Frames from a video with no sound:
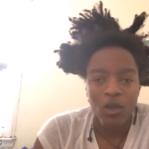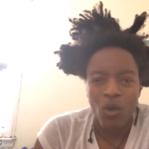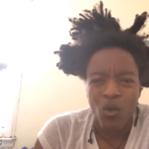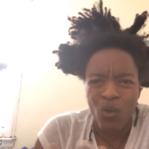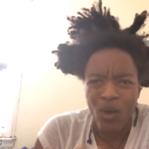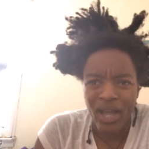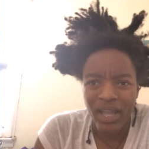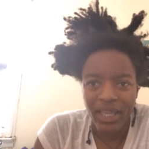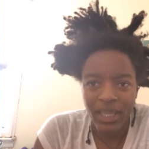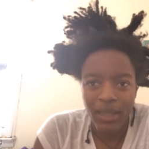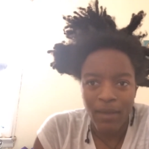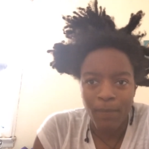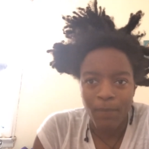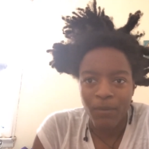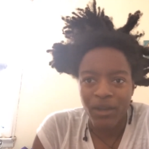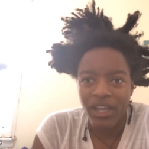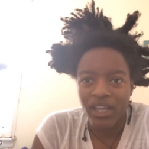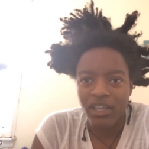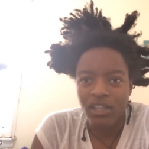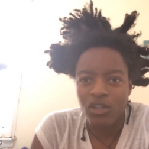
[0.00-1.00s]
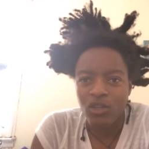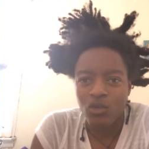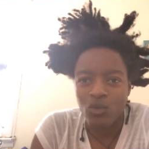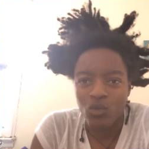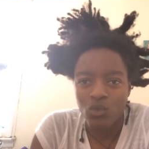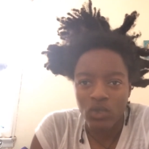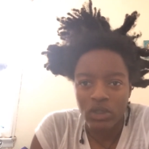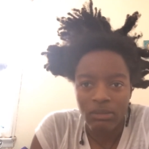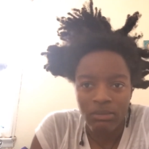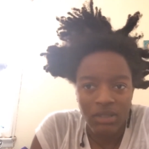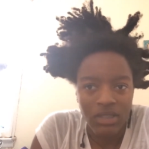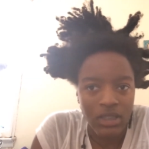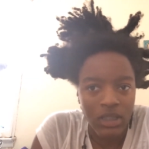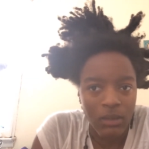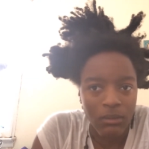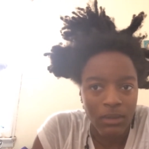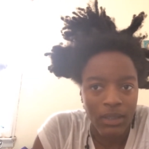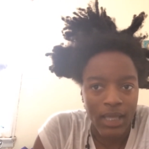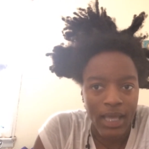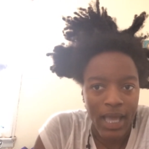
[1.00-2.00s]
why can't breaking news be
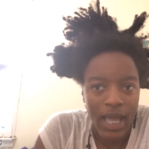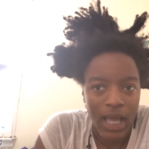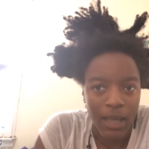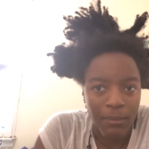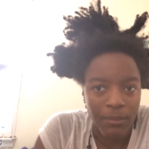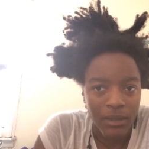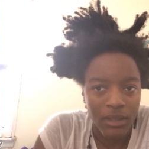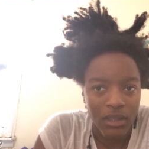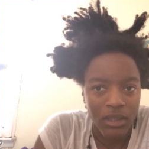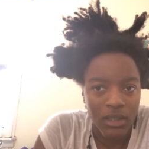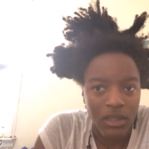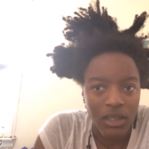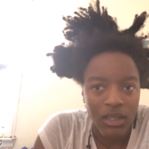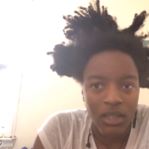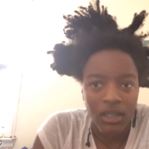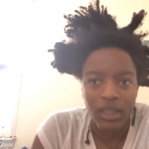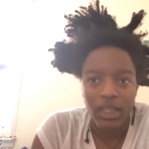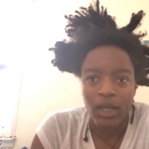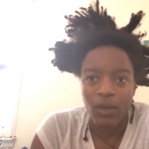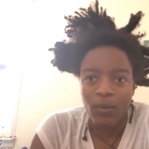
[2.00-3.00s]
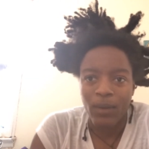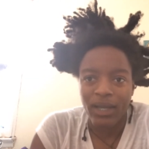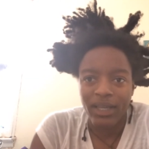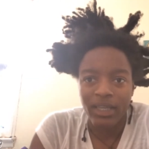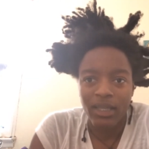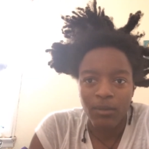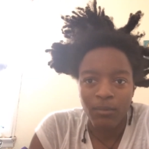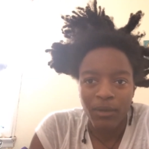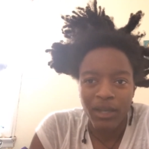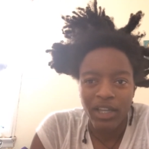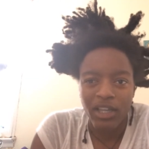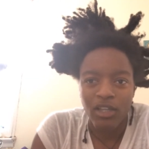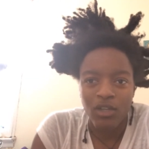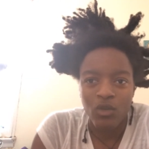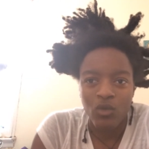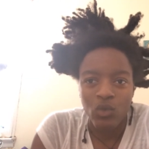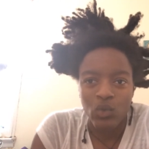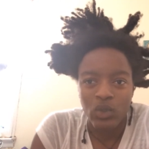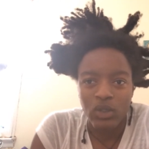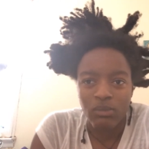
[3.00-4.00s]
something happy? Like, why can't
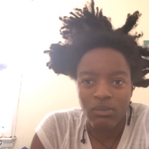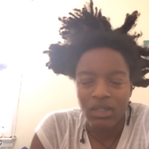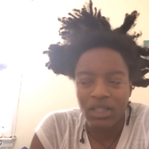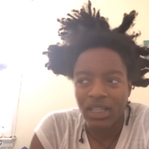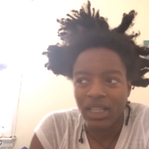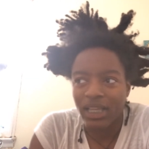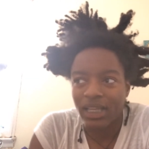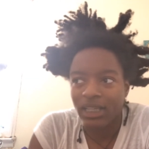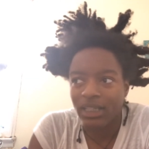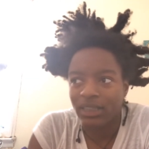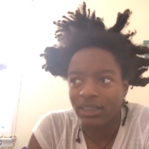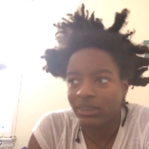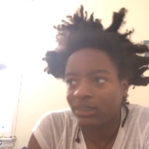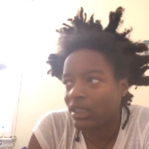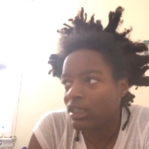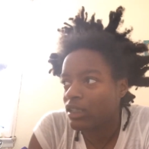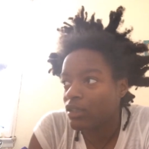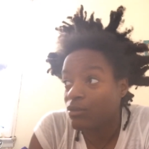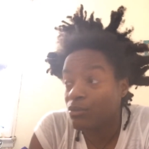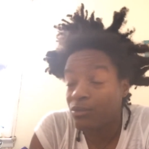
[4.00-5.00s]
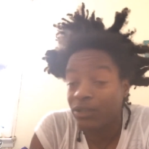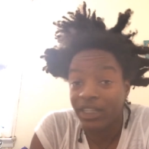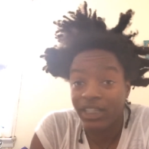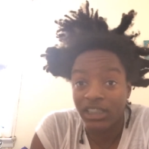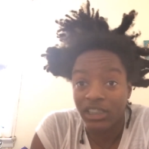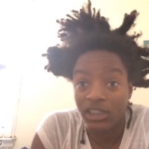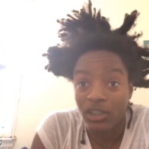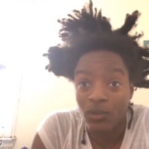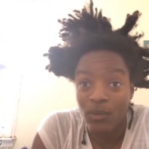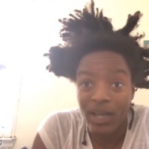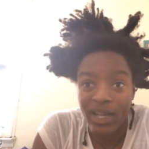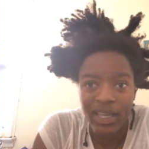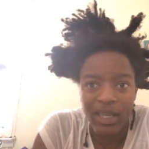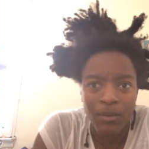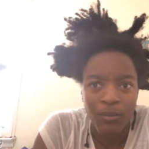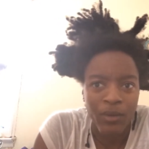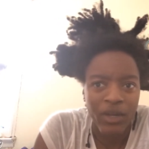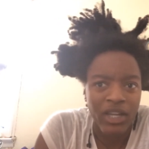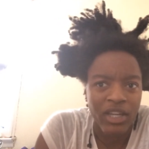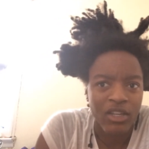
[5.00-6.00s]
breaking news be like a celebration? Why
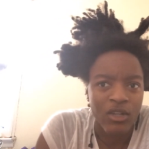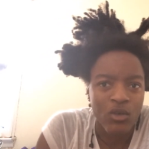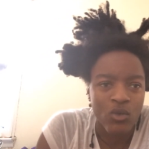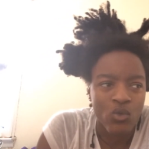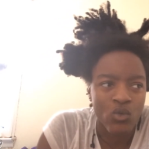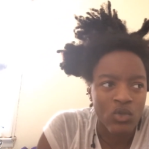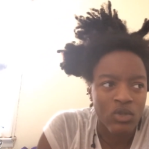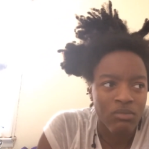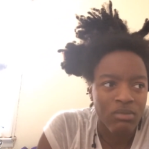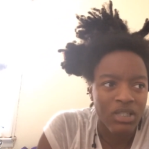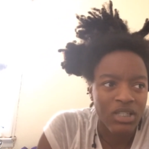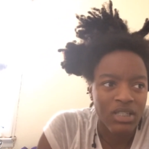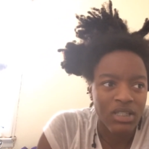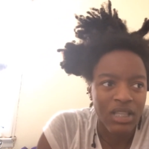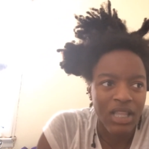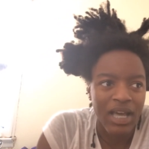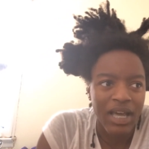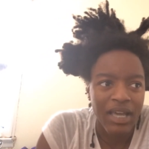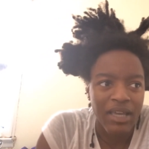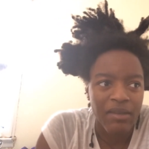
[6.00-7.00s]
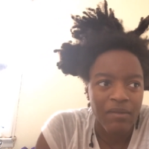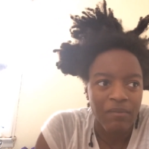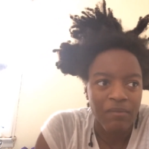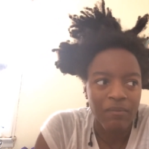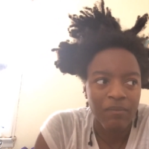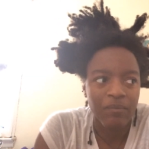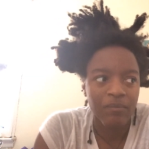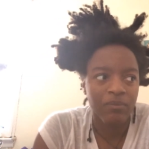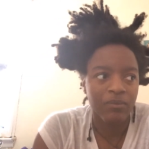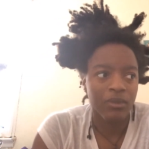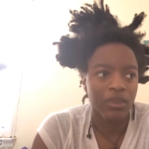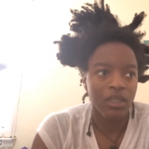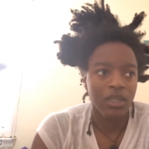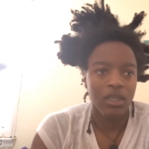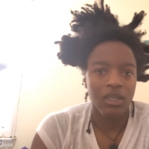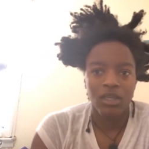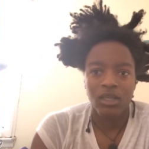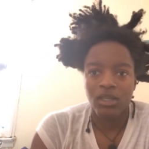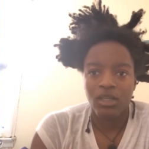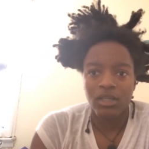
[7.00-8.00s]
can't breaking news be like
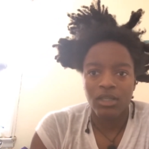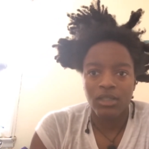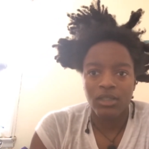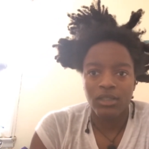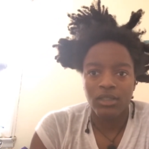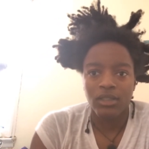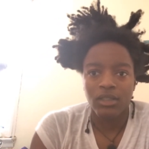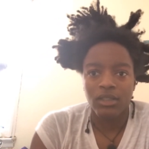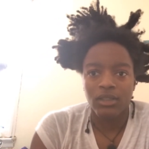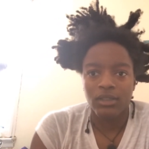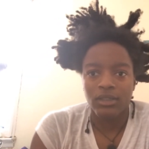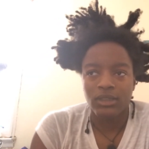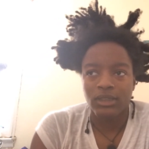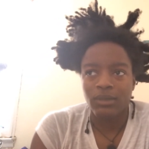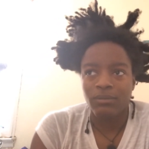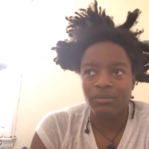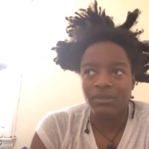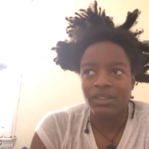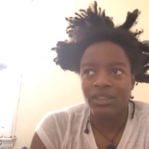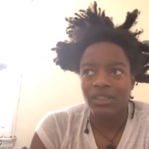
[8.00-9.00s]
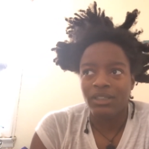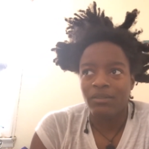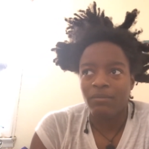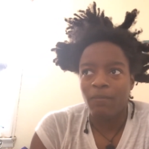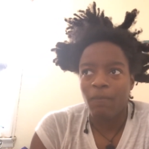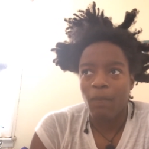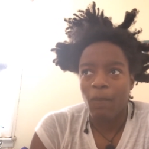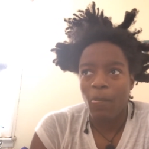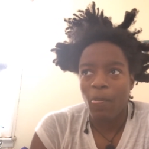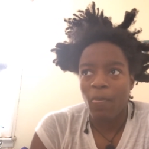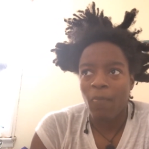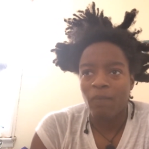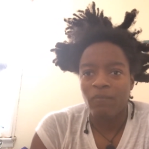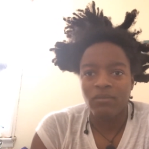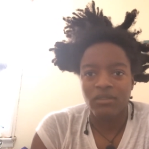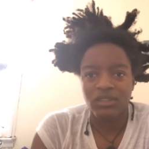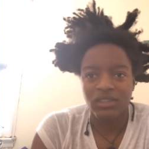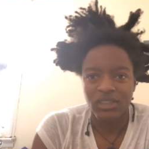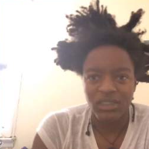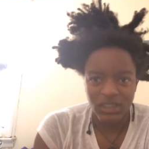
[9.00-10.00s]
something
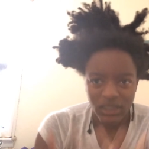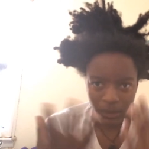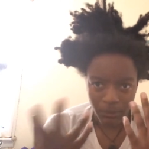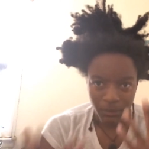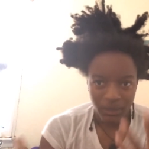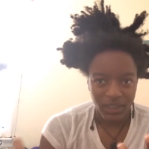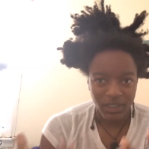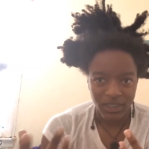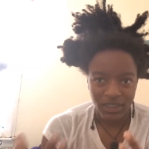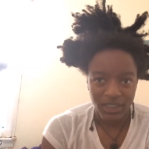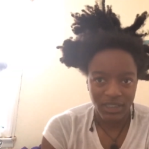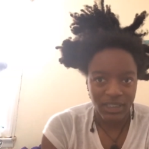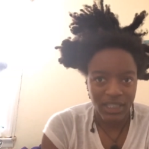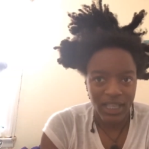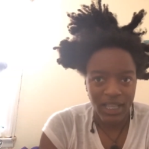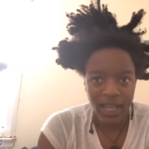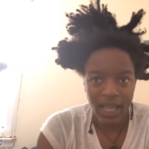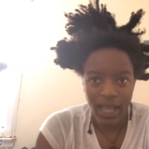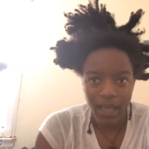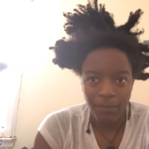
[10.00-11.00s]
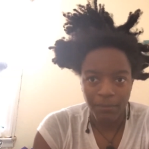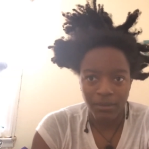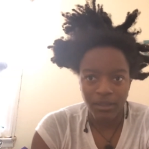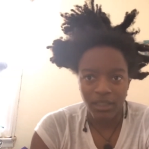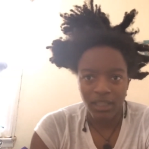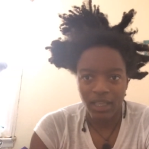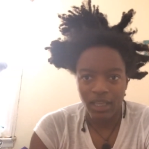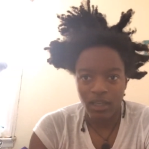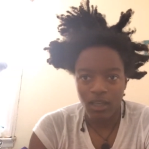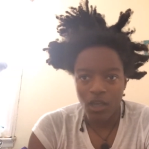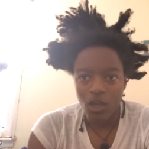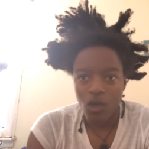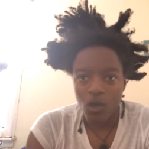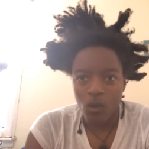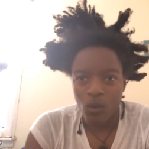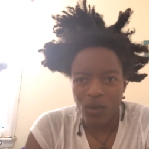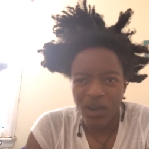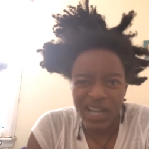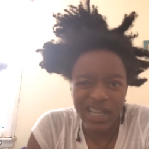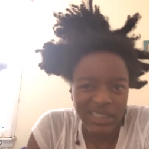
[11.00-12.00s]
good that happened? Like,
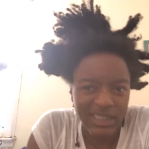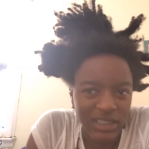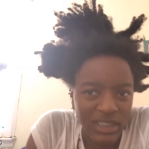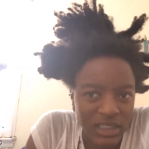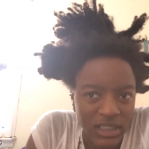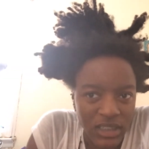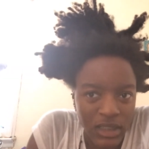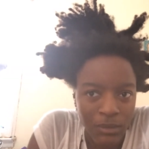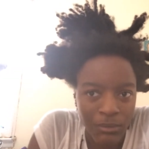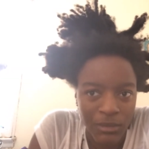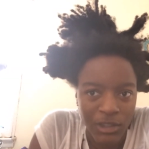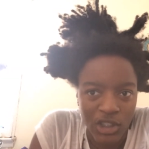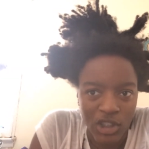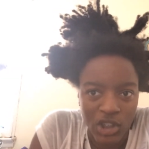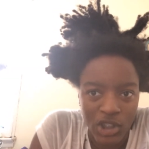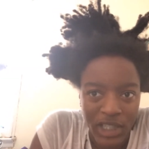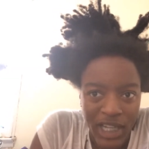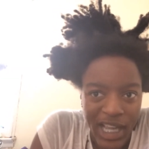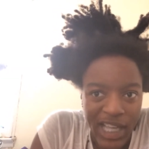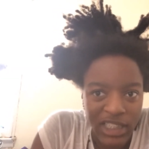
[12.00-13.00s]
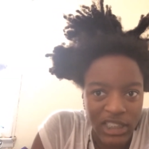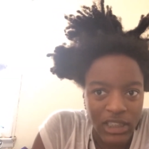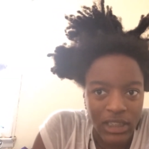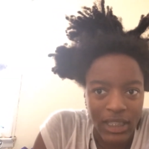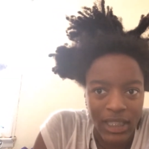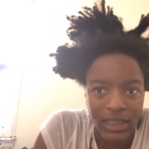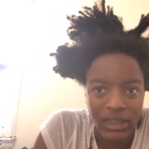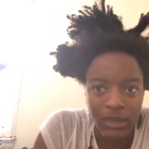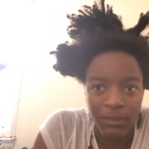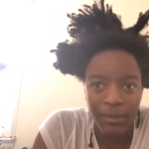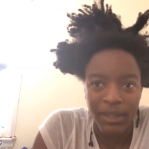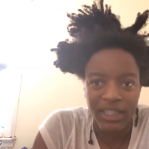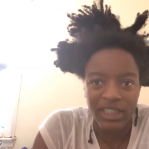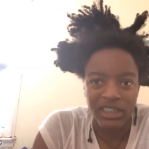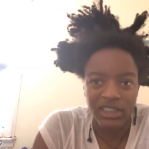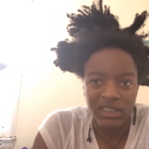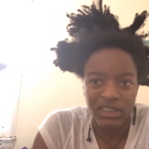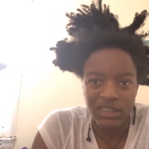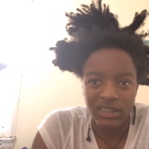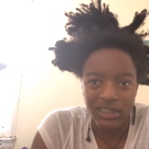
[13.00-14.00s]
why is it something tragic? Like, somebody
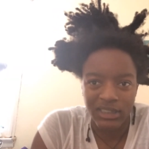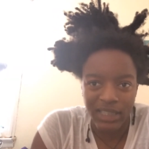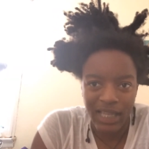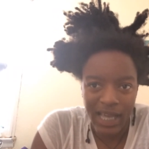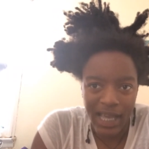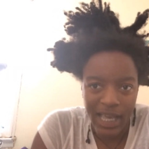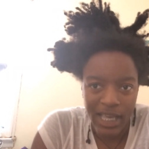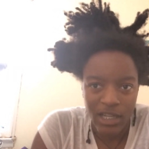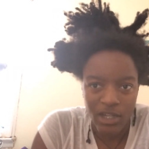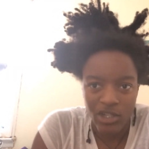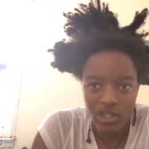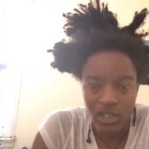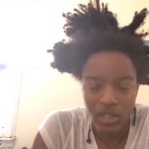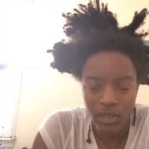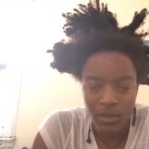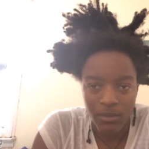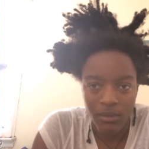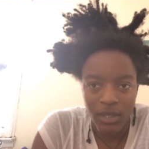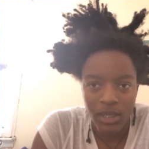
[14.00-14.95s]
just died or